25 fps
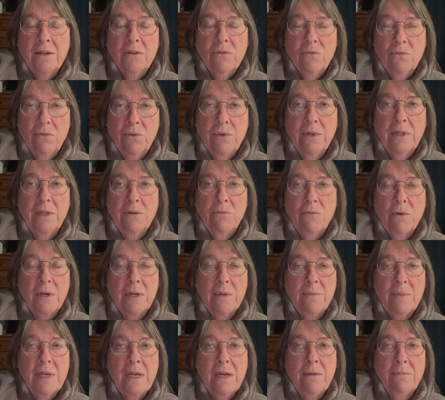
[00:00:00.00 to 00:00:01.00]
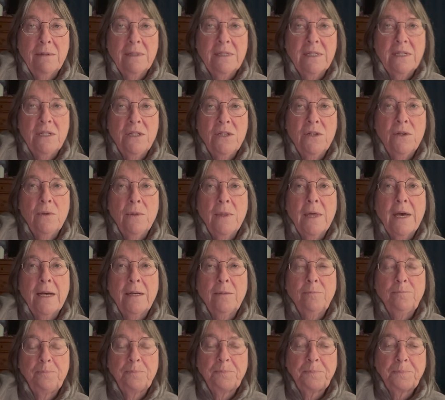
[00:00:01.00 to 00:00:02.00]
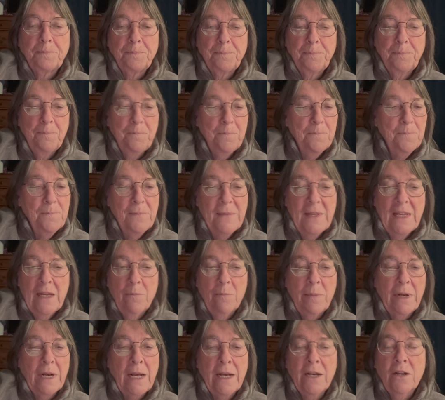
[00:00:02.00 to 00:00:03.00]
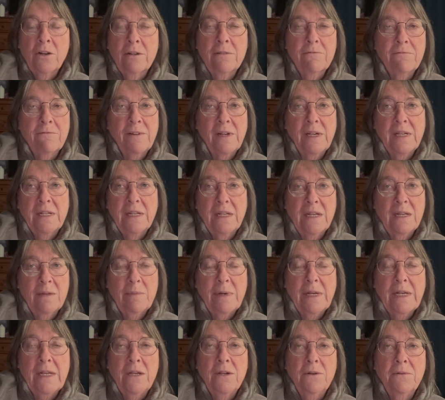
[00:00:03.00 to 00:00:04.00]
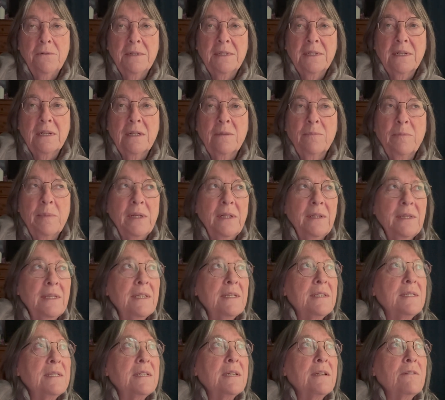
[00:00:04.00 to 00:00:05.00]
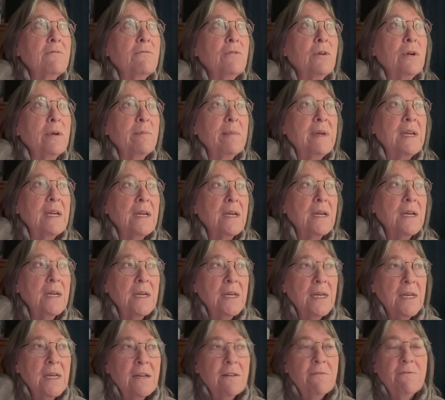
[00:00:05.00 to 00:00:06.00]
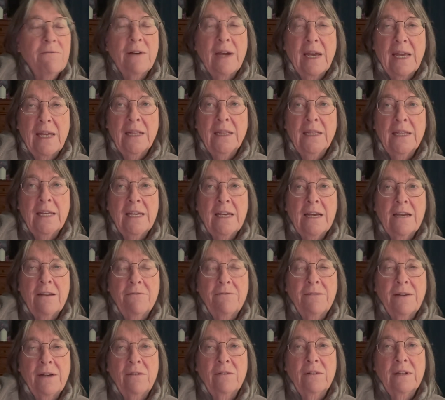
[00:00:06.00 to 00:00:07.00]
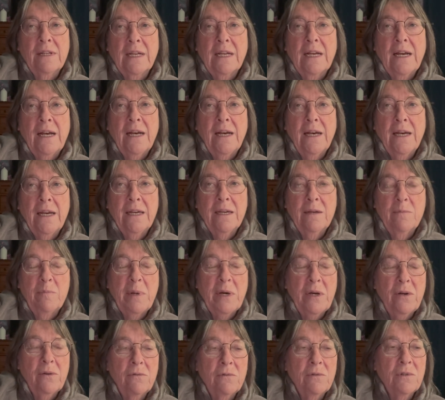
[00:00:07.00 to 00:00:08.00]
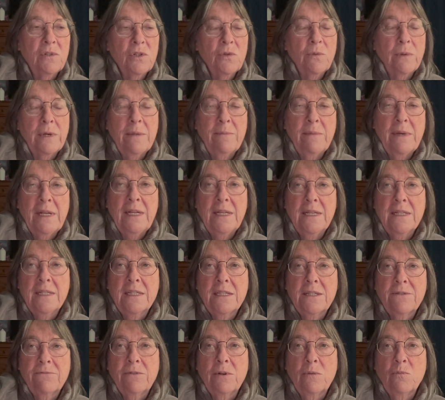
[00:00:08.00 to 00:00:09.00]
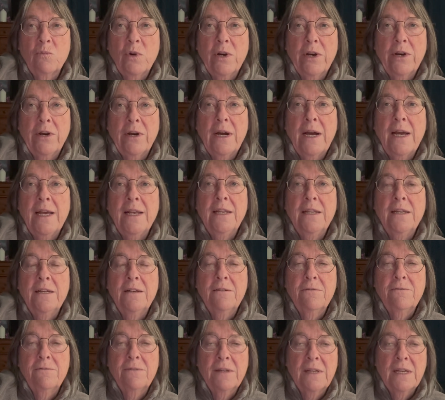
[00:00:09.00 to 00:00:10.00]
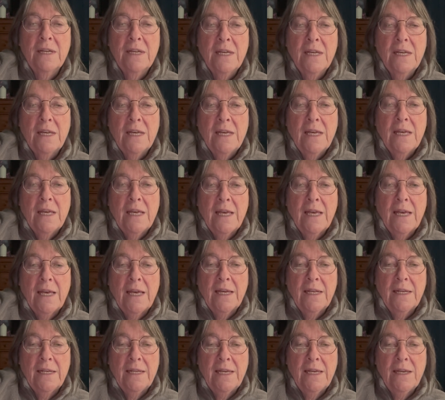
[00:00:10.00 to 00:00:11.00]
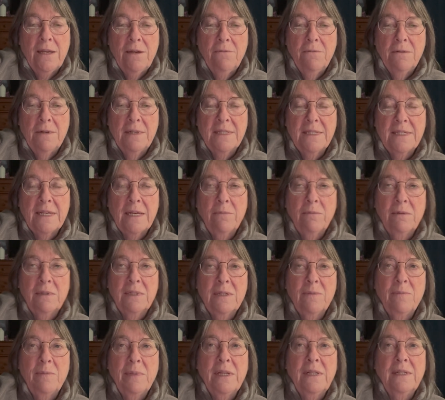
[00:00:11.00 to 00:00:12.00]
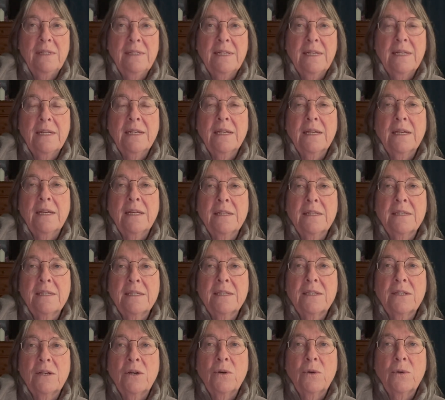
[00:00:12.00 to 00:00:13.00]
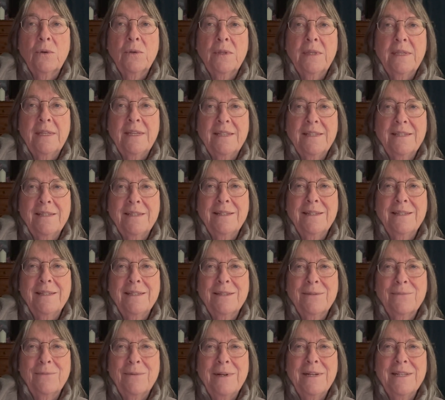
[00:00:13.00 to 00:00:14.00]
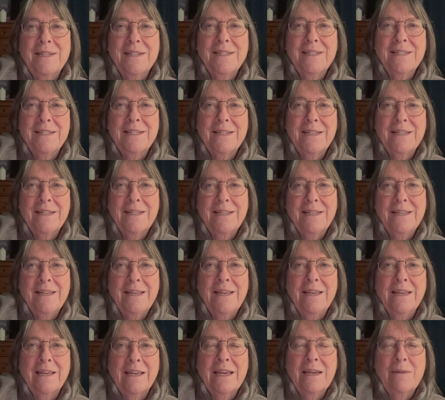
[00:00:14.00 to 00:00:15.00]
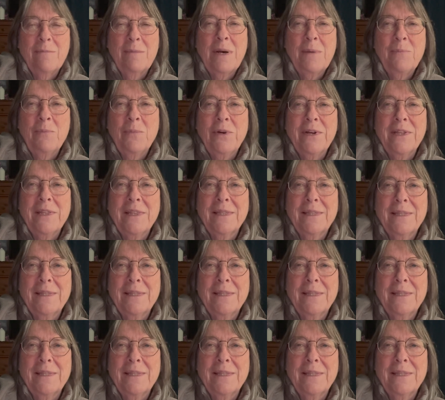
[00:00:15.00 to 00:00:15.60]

really want to be able to do that. But I couldn't find anybody who was going to build this thing for me. Finally, I found a guy about 20 minutes from where I live and he was able to build it. And so this is what he came up with.